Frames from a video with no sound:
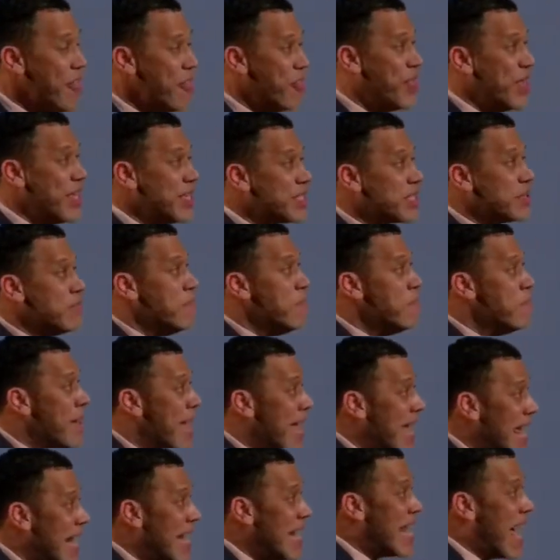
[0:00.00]
This
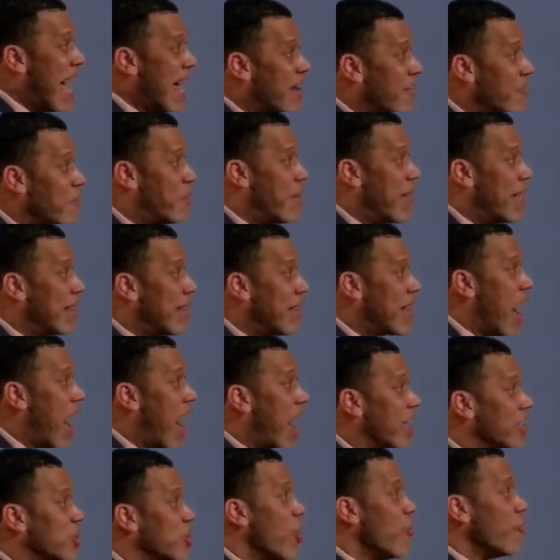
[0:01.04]
may not have been
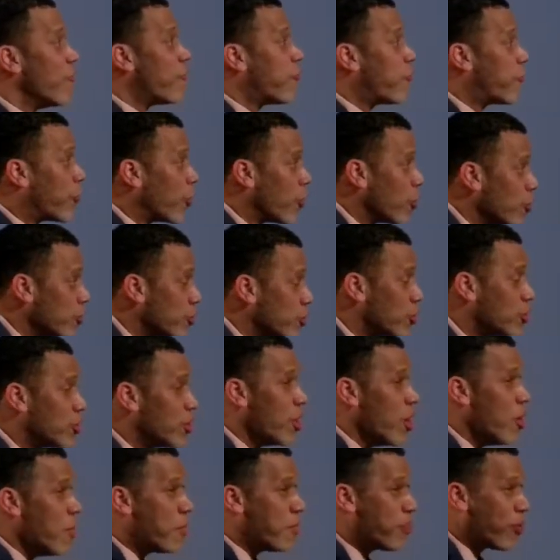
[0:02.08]
God's
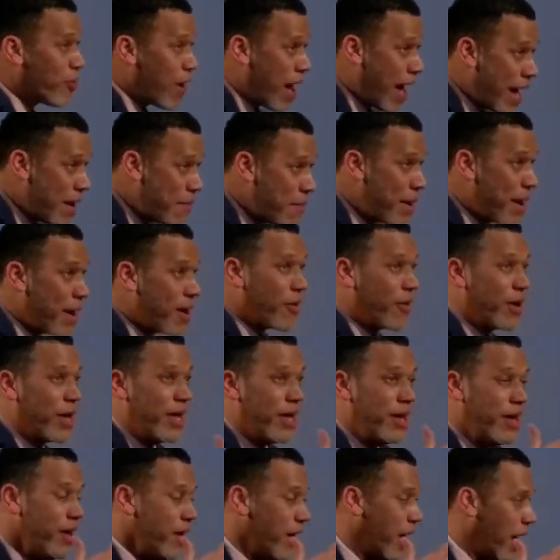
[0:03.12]
first
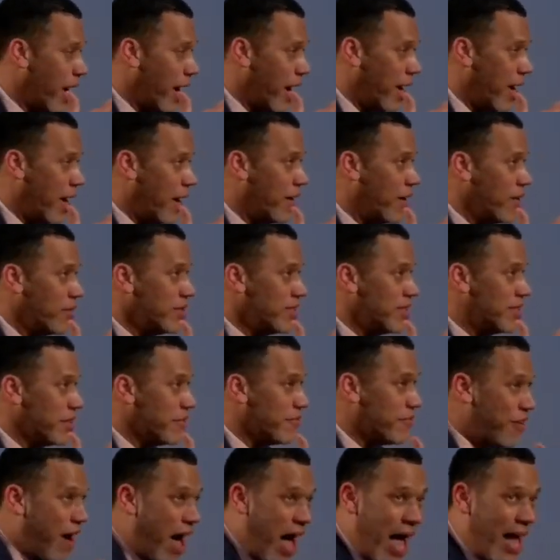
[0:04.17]
primary uh,
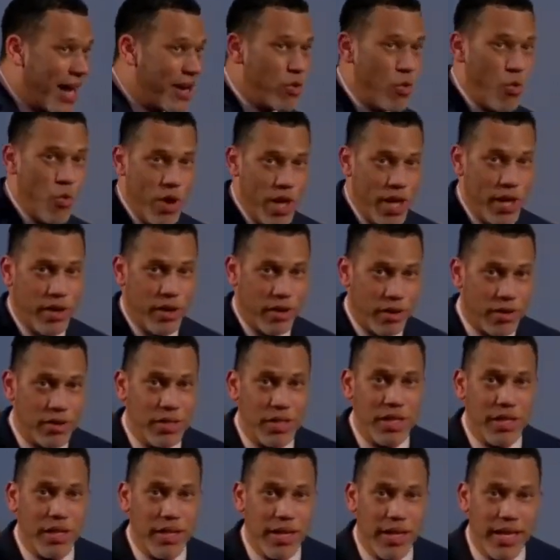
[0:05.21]
divine
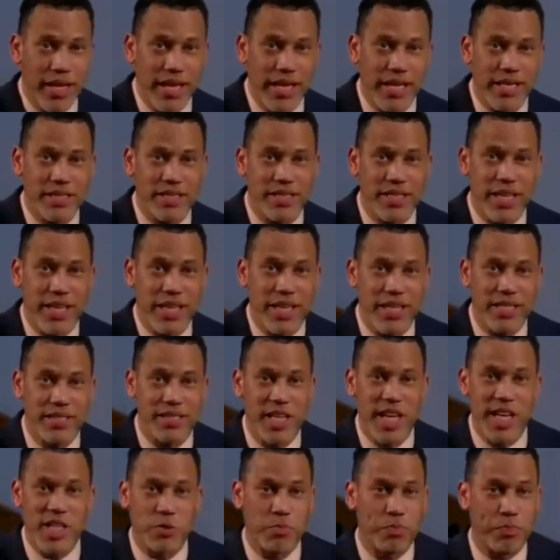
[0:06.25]
will, his,
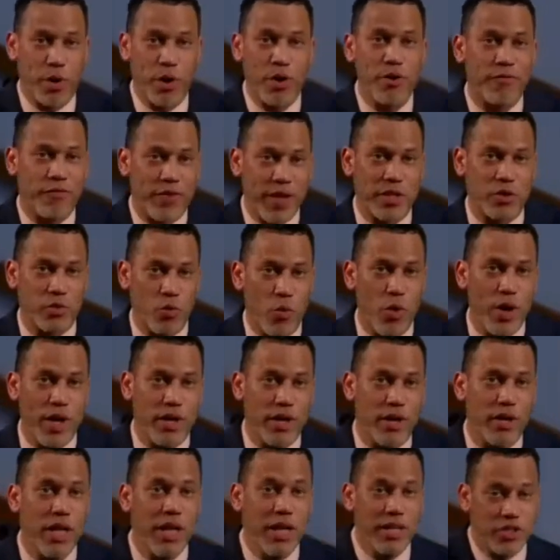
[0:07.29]
his, his perfect
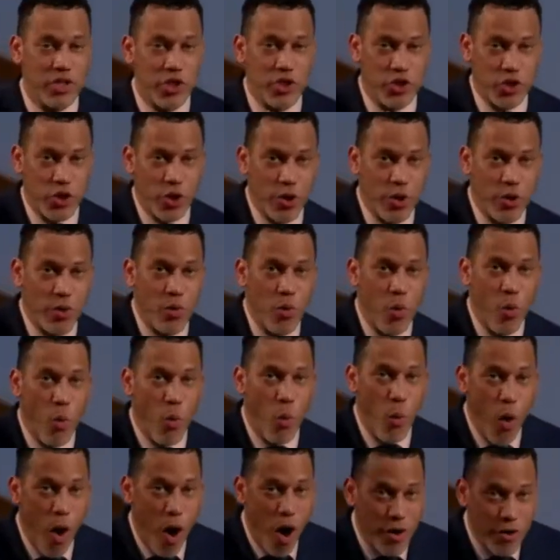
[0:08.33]
will to
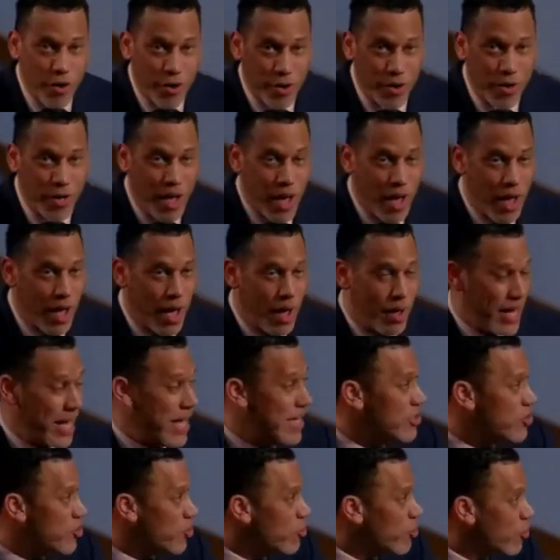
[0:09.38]
turn water uh,
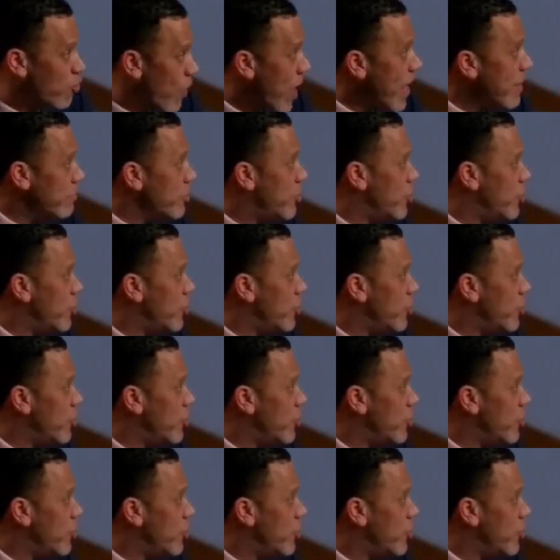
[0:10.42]
into grape